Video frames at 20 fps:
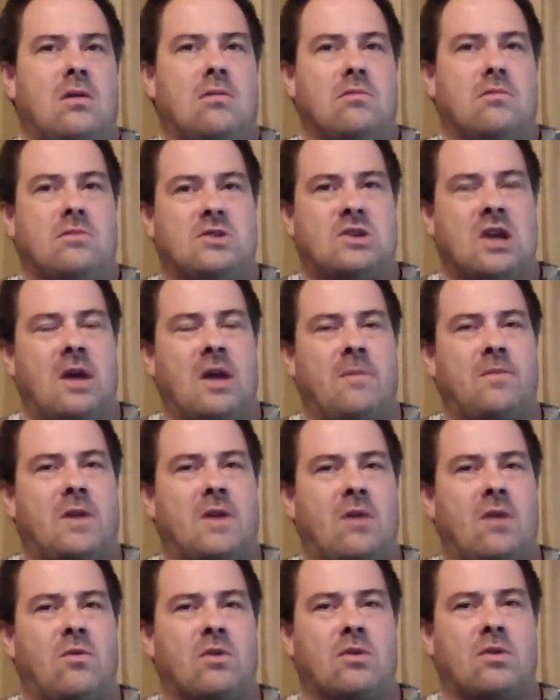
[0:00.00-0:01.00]
same
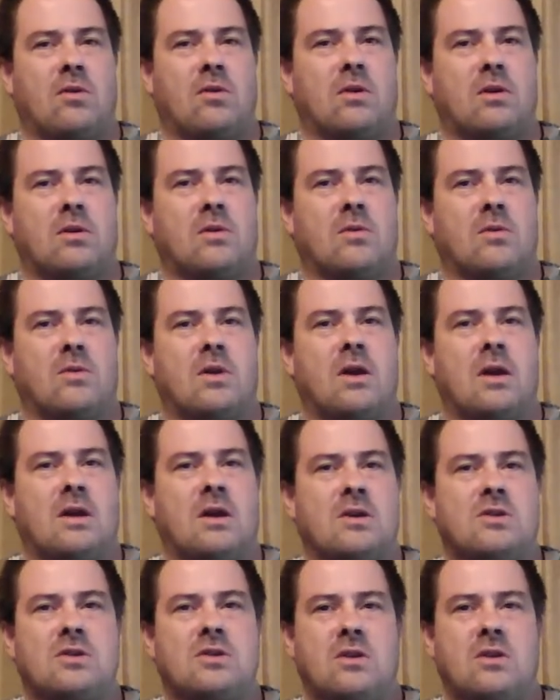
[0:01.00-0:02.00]
thing with Lord of the
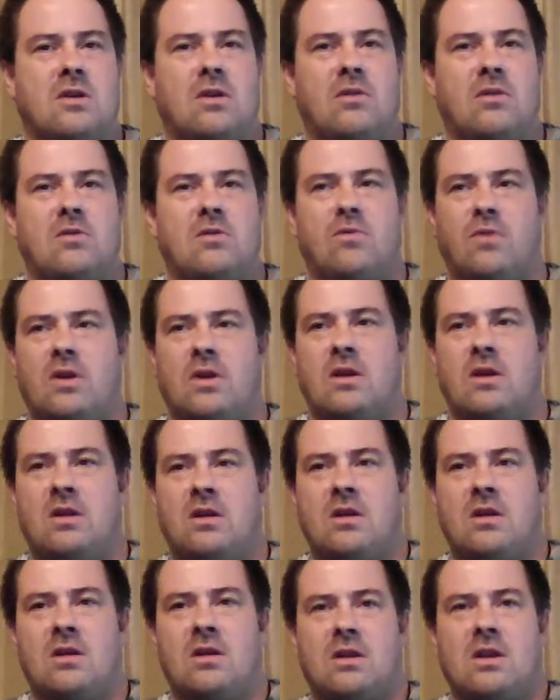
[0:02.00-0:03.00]
Rings. You read
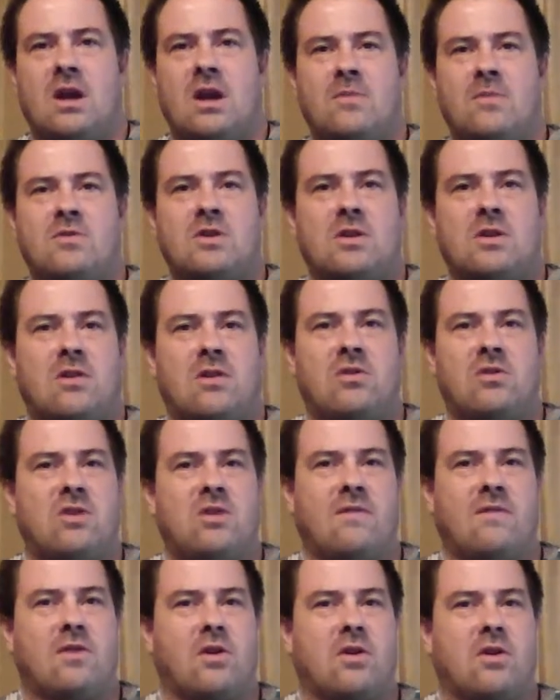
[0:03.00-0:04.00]
any of the names in there, you
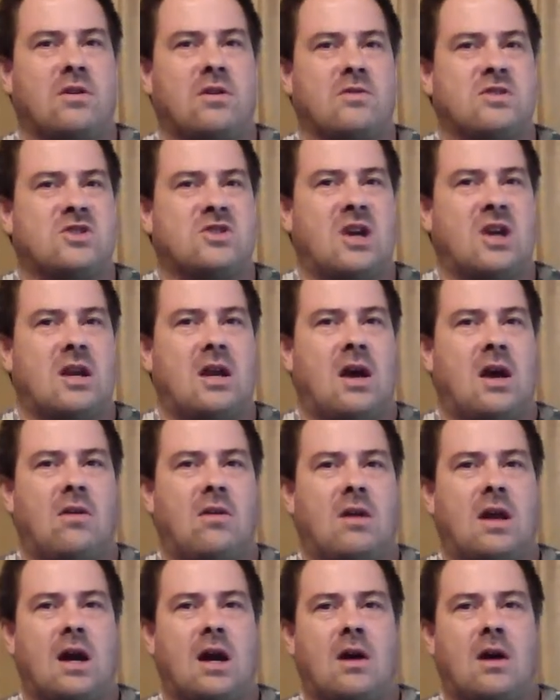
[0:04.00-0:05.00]
never heard it said
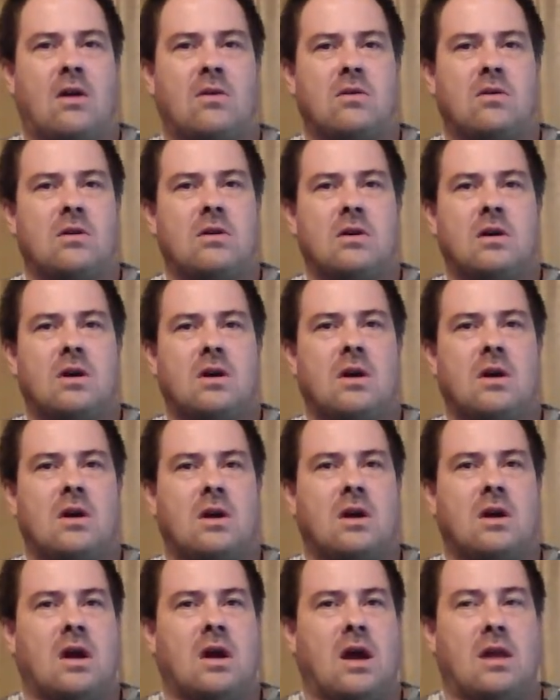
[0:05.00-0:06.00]
out loud,
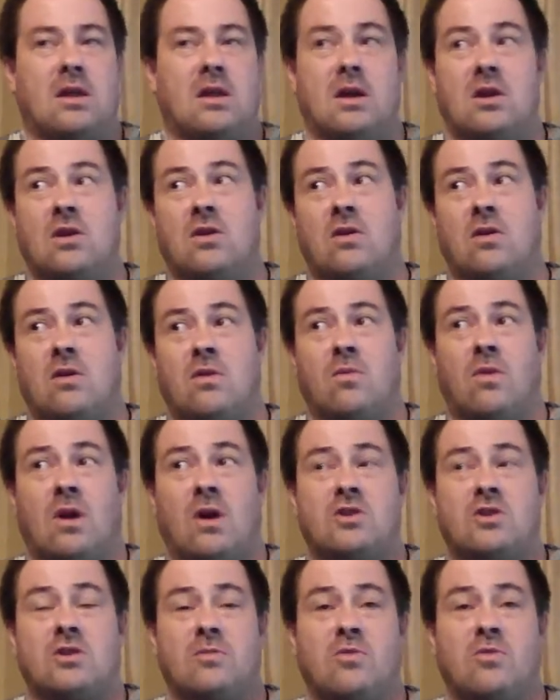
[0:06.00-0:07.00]
and then you go and
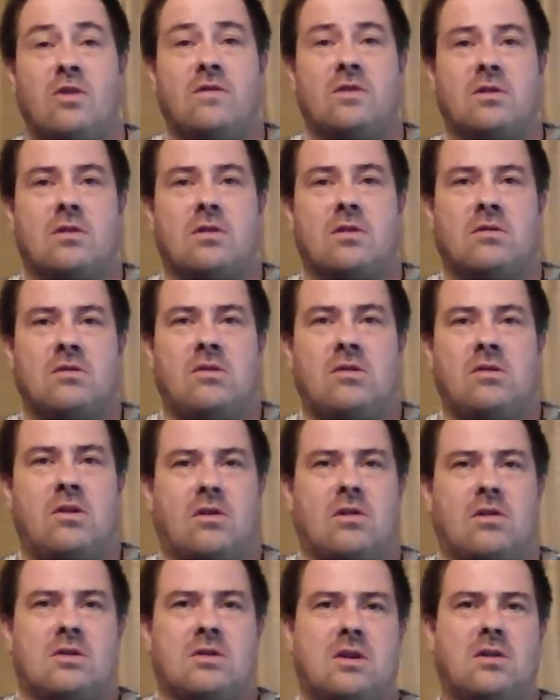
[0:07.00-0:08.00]
watch the movies. You're
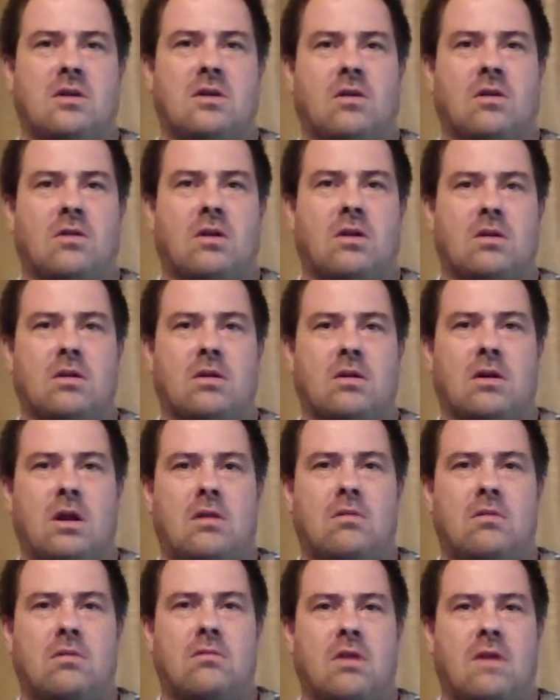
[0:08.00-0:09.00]
sitting there going like, I
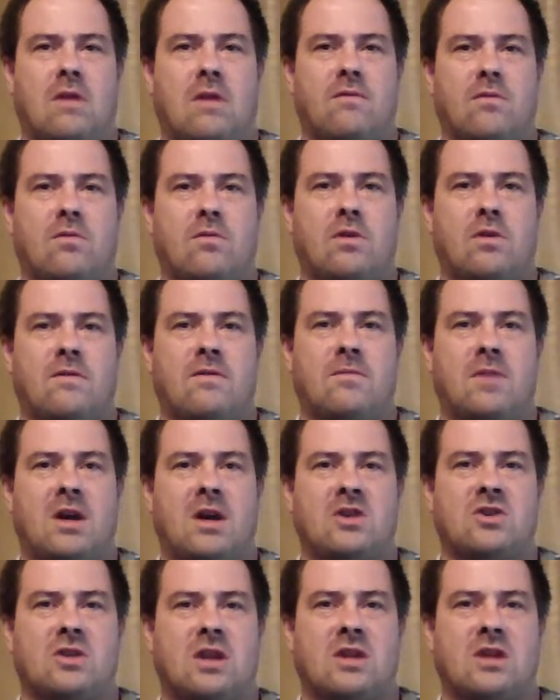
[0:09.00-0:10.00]
never would have
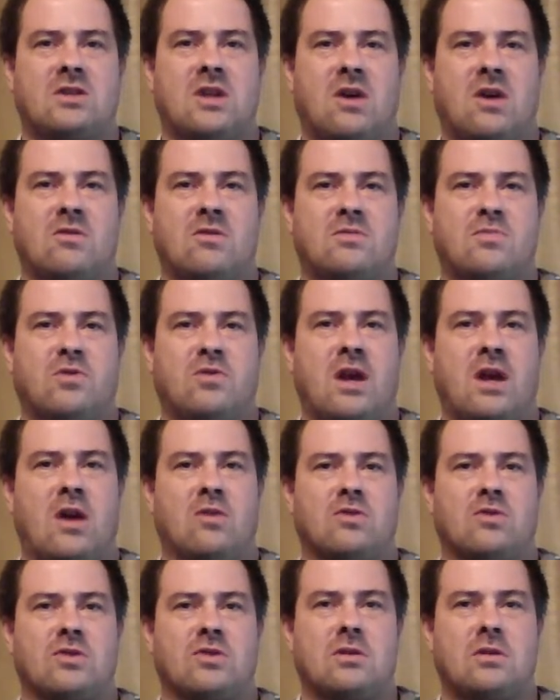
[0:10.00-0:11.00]
imagined that's how it's
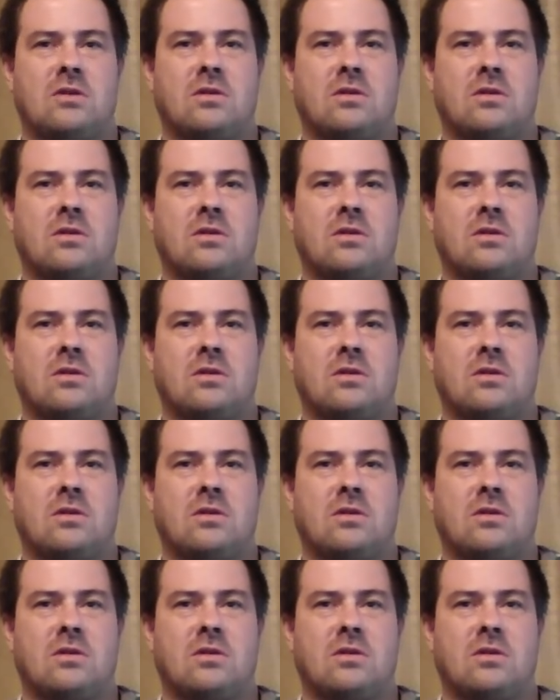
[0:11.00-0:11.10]
pronounced.